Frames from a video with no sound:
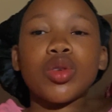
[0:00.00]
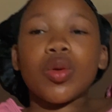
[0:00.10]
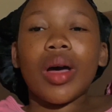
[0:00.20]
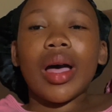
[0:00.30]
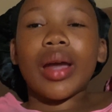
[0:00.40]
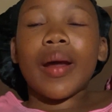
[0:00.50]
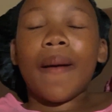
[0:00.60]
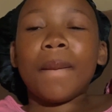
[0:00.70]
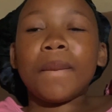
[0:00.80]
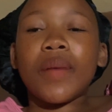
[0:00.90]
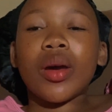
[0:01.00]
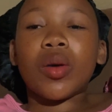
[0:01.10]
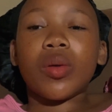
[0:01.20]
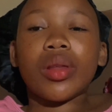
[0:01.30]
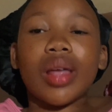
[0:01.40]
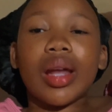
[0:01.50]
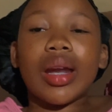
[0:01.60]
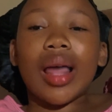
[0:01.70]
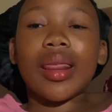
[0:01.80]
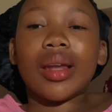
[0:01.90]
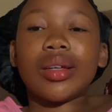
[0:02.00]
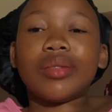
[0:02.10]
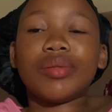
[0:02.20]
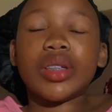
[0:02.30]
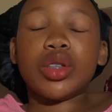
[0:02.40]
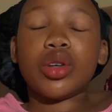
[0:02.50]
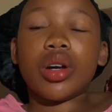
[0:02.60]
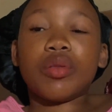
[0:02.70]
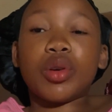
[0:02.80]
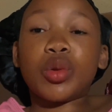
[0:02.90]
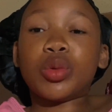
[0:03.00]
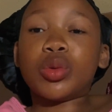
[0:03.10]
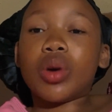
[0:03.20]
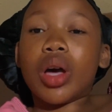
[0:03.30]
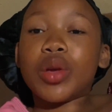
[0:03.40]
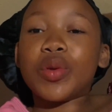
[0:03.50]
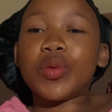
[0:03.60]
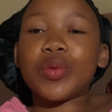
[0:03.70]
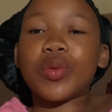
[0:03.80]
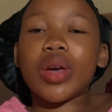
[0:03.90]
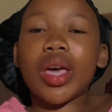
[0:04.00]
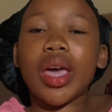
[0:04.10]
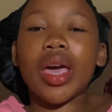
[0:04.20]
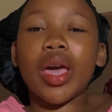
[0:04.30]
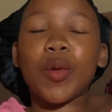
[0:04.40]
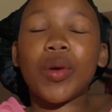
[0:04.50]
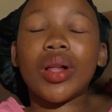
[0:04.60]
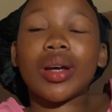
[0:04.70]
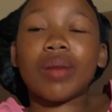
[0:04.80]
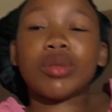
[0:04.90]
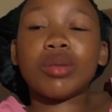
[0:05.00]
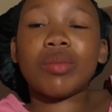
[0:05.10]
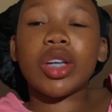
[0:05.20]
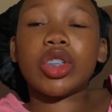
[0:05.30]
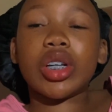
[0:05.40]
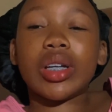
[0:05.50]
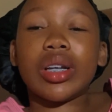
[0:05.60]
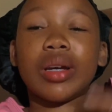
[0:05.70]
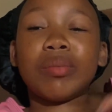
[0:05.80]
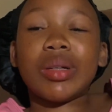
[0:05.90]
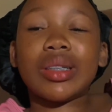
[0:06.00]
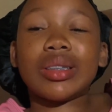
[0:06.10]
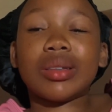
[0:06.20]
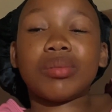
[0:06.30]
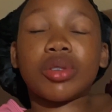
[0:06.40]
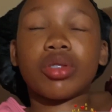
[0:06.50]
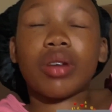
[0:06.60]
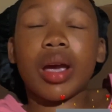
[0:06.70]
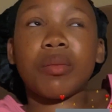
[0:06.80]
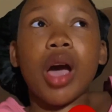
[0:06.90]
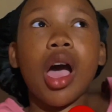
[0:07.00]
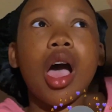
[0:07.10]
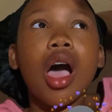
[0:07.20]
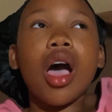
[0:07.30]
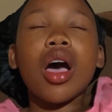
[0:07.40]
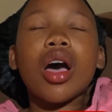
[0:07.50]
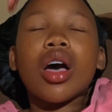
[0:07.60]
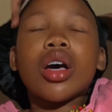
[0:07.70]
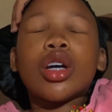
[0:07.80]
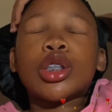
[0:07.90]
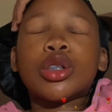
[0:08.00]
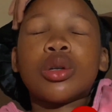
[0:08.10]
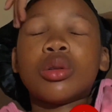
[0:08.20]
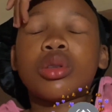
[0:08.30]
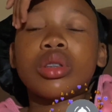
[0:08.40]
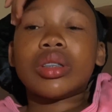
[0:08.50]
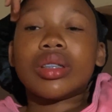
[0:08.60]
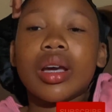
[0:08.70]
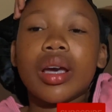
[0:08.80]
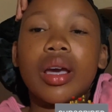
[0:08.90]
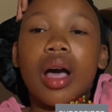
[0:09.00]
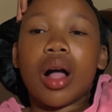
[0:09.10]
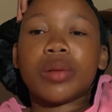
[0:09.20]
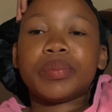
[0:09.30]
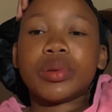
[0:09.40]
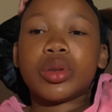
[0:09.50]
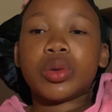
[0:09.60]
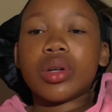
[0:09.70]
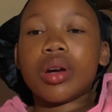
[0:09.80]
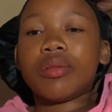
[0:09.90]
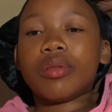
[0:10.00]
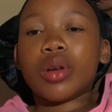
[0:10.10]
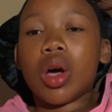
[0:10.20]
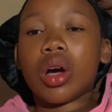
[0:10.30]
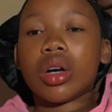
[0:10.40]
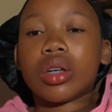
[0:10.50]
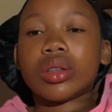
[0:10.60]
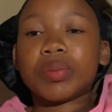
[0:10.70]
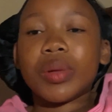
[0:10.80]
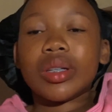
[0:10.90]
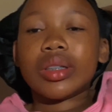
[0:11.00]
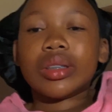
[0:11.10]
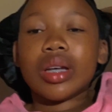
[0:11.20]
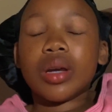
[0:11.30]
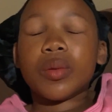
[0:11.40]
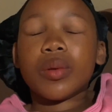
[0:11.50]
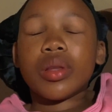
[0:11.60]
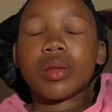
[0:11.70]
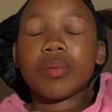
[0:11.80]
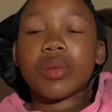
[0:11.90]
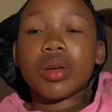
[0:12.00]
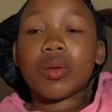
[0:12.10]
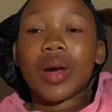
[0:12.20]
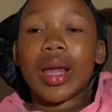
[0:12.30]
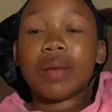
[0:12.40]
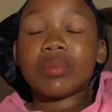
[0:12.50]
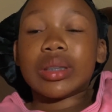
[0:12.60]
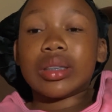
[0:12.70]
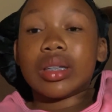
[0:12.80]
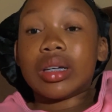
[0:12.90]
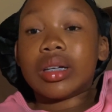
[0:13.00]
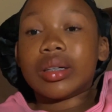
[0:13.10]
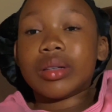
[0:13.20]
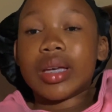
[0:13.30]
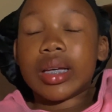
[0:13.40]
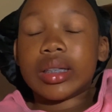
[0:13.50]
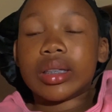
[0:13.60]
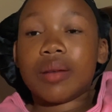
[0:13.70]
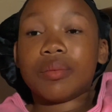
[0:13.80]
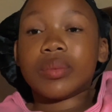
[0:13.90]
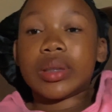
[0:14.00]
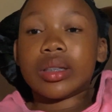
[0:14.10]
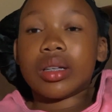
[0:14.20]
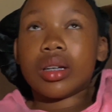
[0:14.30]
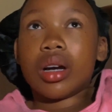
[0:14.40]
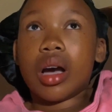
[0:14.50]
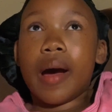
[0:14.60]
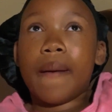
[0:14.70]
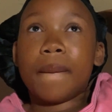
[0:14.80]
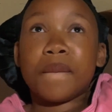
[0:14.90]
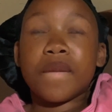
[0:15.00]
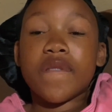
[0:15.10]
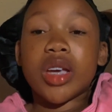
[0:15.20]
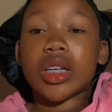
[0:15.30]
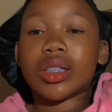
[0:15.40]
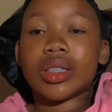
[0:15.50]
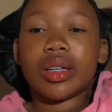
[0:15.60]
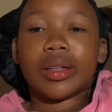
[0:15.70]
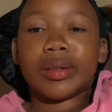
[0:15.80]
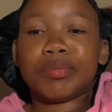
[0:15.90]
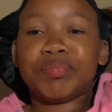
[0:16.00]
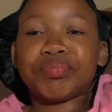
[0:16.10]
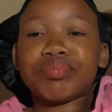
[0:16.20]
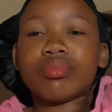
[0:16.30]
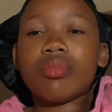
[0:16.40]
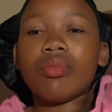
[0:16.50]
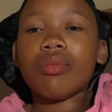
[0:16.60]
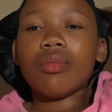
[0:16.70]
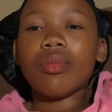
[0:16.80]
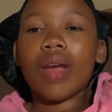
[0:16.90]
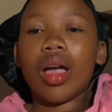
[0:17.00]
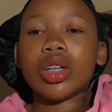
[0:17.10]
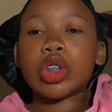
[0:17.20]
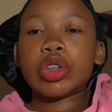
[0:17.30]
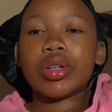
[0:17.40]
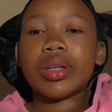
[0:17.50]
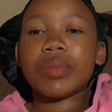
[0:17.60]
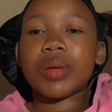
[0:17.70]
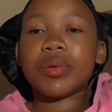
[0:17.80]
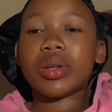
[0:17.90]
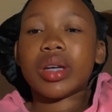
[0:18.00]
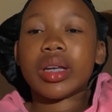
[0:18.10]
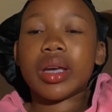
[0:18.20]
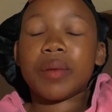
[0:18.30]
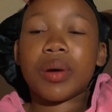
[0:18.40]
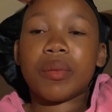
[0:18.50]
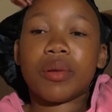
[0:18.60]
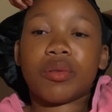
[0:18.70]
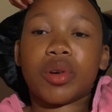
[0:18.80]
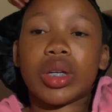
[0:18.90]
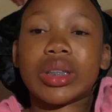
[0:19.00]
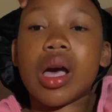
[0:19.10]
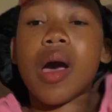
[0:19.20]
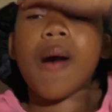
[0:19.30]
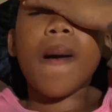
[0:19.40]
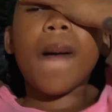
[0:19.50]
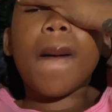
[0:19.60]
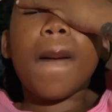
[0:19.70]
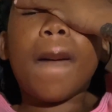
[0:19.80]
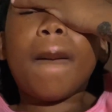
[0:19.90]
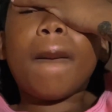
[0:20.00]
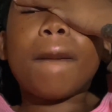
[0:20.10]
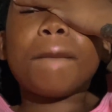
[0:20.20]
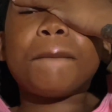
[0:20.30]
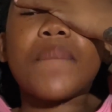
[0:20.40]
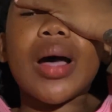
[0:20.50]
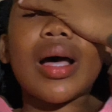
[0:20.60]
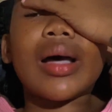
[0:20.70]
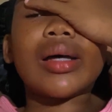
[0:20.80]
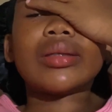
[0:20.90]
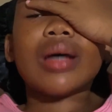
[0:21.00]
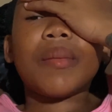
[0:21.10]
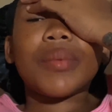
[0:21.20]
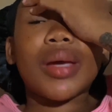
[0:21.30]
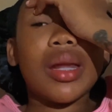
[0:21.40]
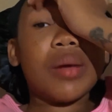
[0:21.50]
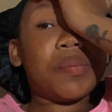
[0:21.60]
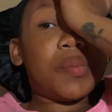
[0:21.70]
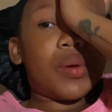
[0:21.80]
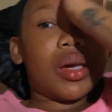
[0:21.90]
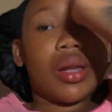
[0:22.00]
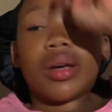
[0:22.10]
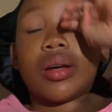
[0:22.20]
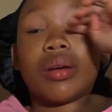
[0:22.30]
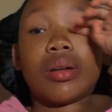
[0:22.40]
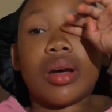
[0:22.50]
Squad, I'm back with another lit video, and for those who are new, hey, welcome to my channel and please subscribe. So today I'll be doing a vlog. Spend a day with me while I'm sick. Yes, I'm sick. I'm very sick. Surely maybe you can hear by my voice, but I'm getting better.